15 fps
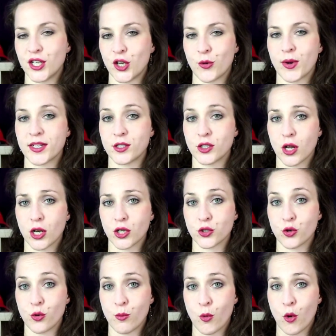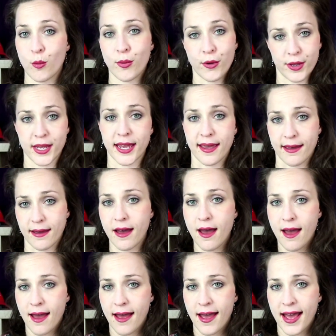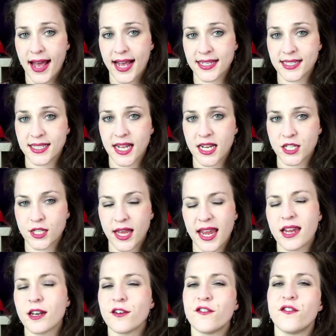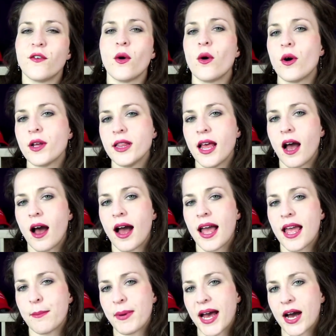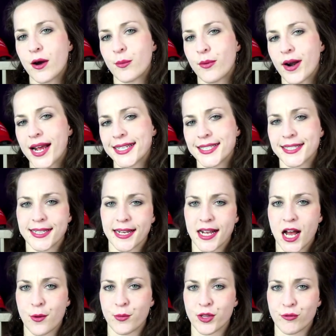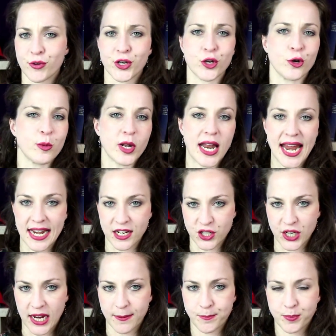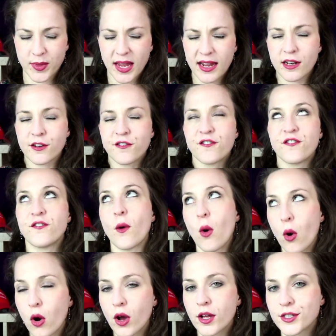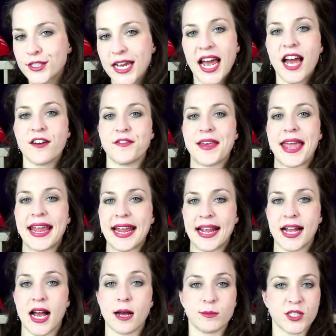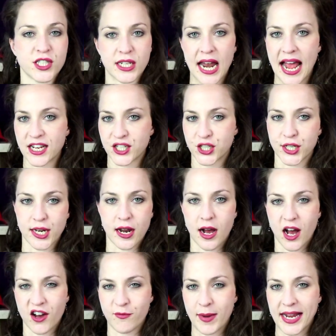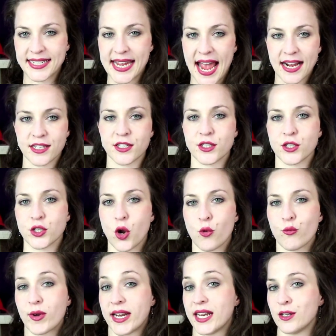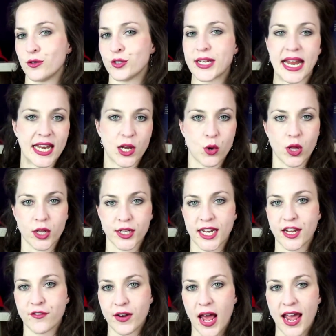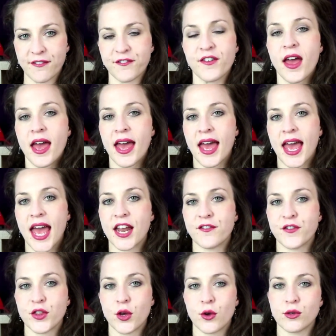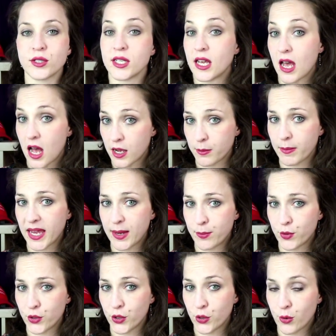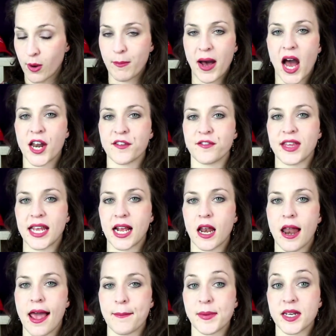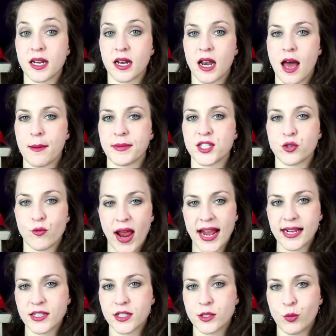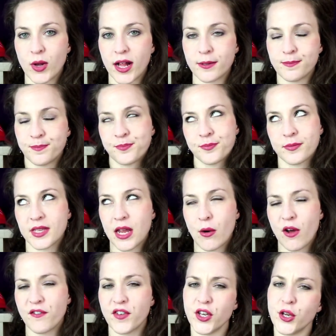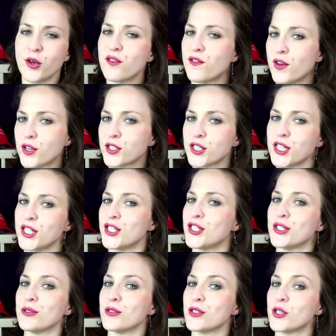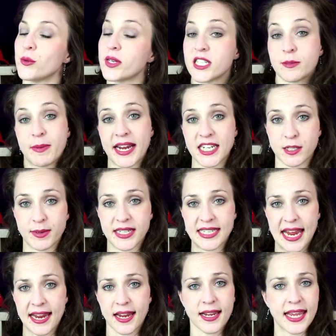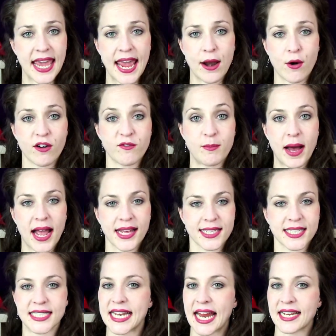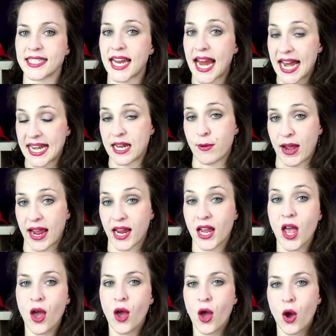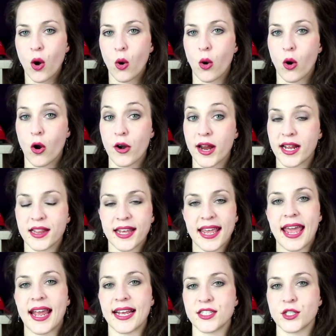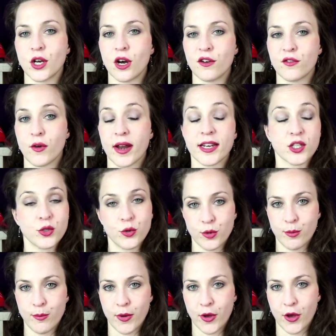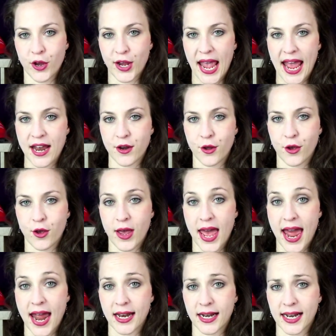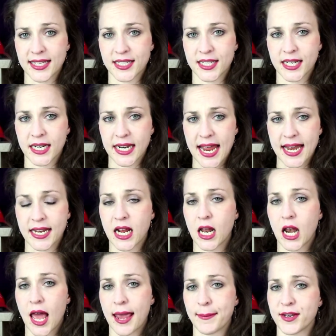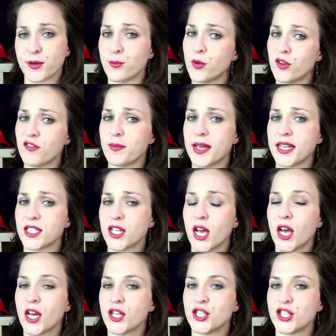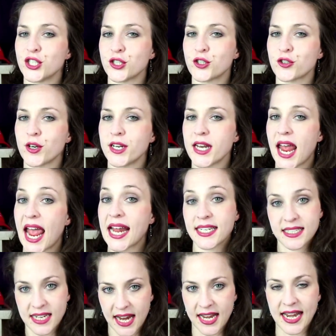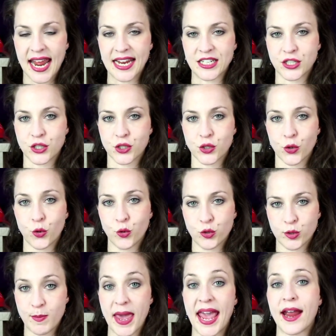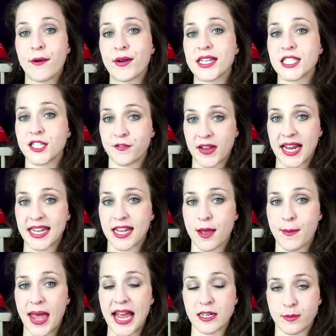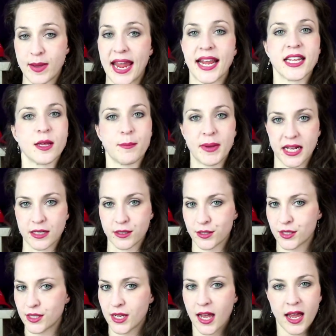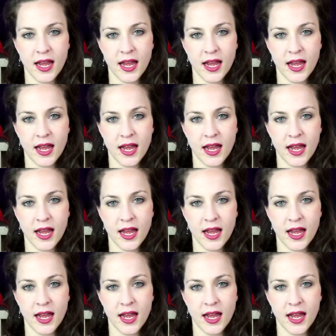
US or more per year. As such, they can afford the higher power prices that come with renewable energy. They can afford to have their income slashed in half by taxes and not really lose any quality of life. And for those young people who are part of the climate alarmist ranks, well, they're often university students who expect to be taken care of by the state anyway. Or, in the case of Greta Thunberg and her adolescent-led climate movement, children and teenagers whose parents feed them and pay the bills.